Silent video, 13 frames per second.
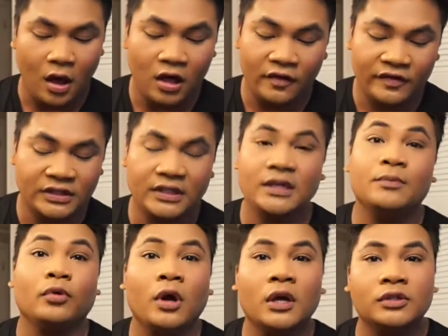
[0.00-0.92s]
Obviously
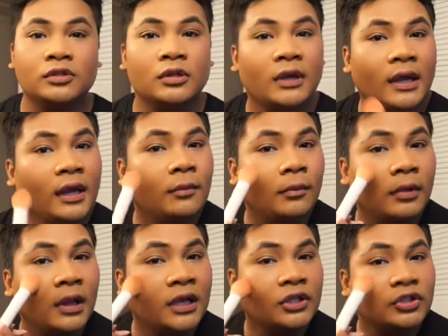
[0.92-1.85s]
bronzer and
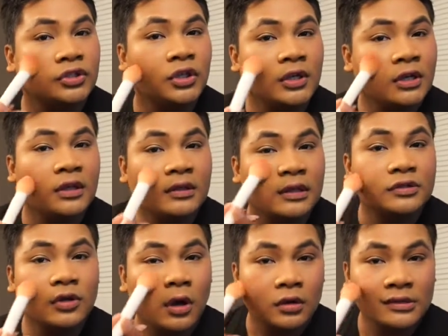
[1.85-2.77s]
blush,
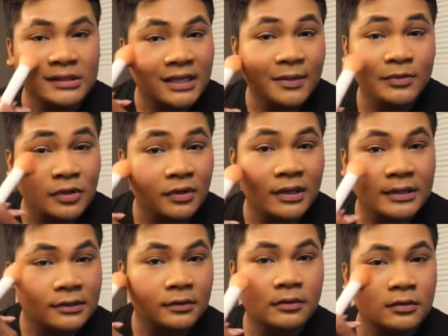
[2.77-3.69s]
these are all steps you
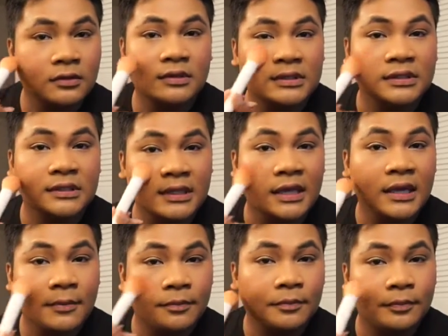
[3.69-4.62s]
can
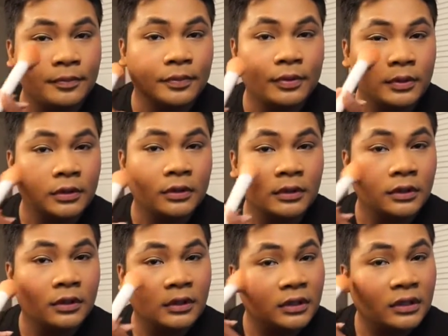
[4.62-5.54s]
skip
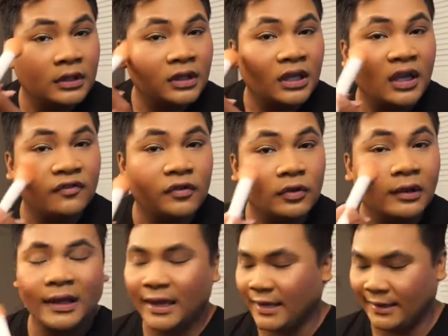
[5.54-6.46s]
if you'd
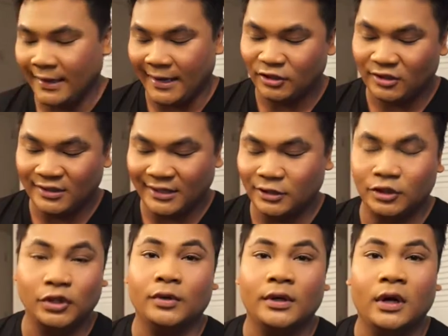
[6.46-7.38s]
like. I just like to
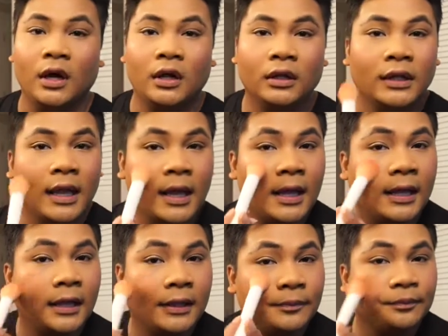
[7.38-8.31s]
do it all.
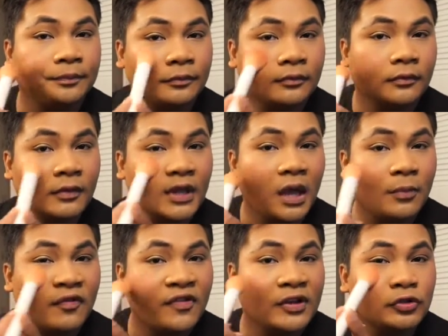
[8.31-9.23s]
A
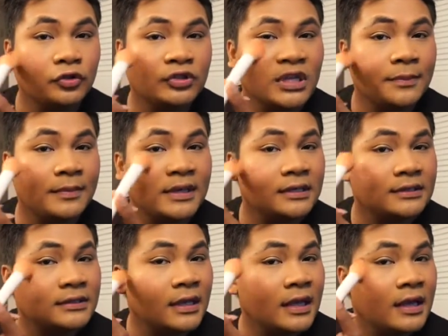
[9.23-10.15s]
professional tip
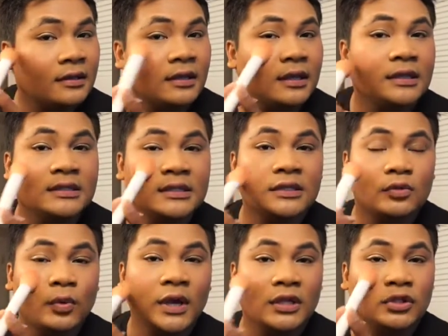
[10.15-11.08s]
is the easiest
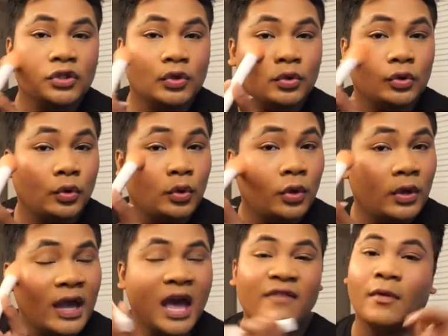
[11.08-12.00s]
way
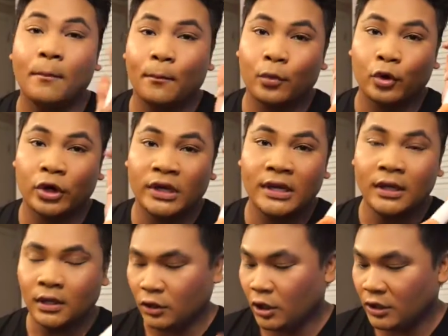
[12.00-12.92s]
to have a pretty
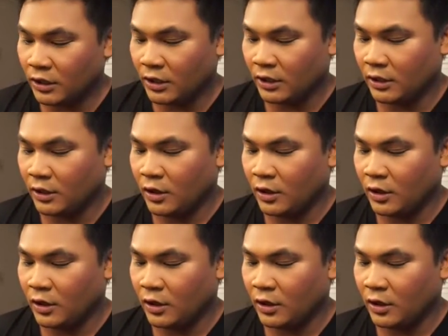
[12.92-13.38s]
look